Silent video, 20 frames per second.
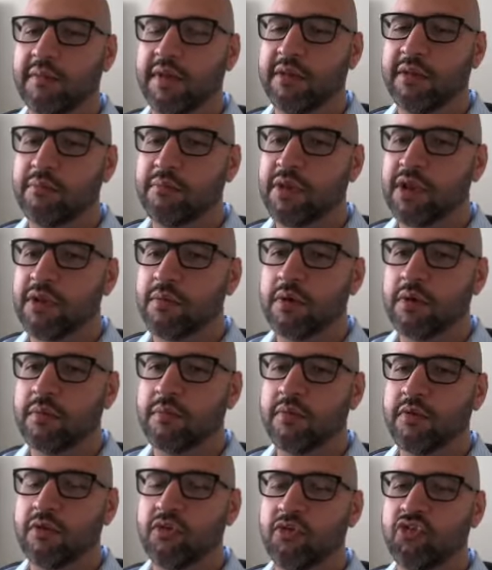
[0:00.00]
At a
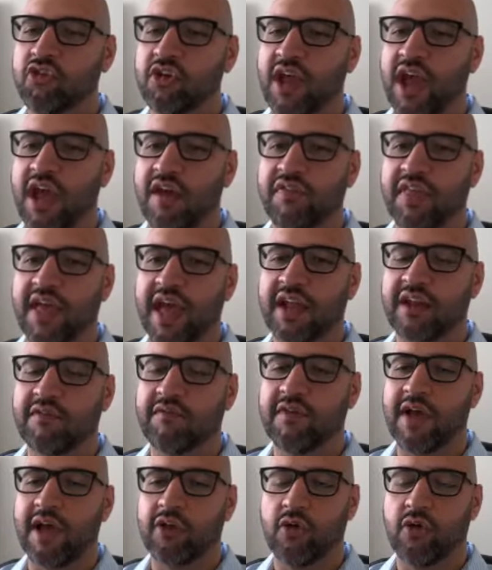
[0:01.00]
minimum, you should have
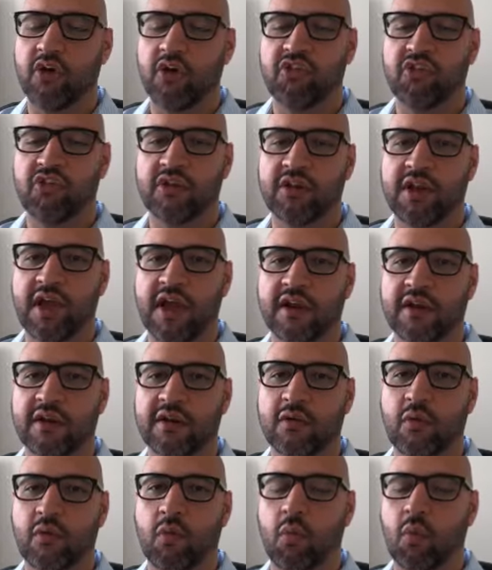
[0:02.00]
that valuation
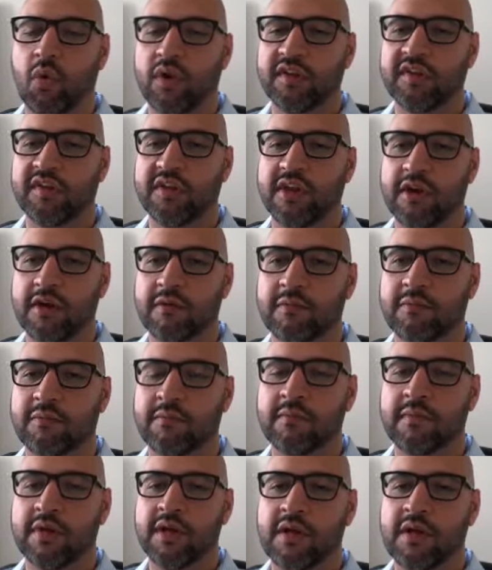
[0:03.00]
done once a year.